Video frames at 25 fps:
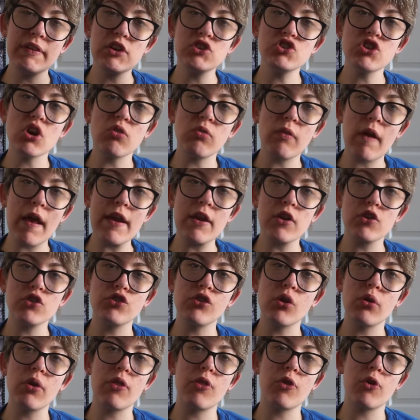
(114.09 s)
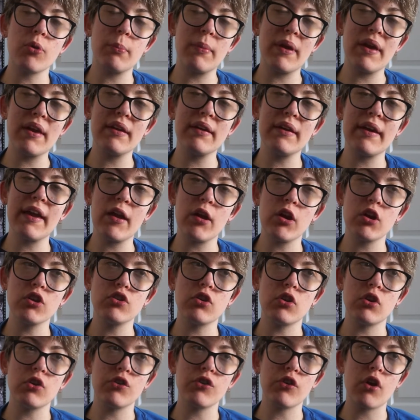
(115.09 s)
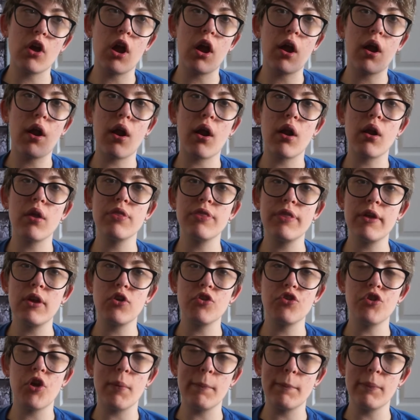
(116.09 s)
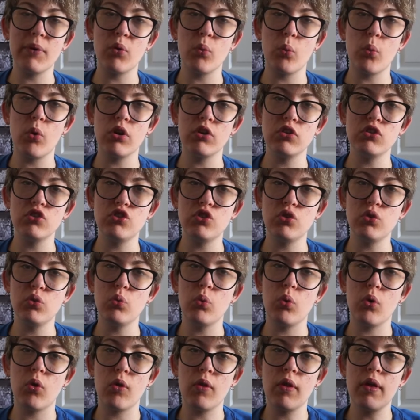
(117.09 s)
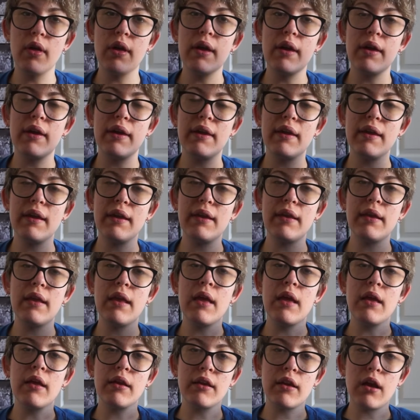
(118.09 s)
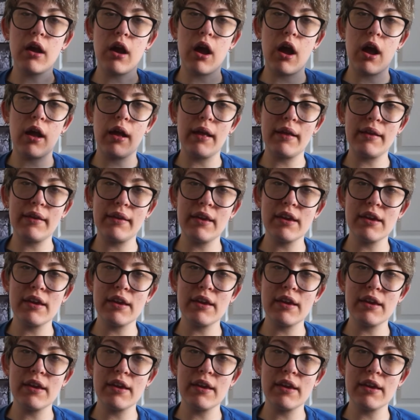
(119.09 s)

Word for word: show writers know that their main characters are their number one tool in uh,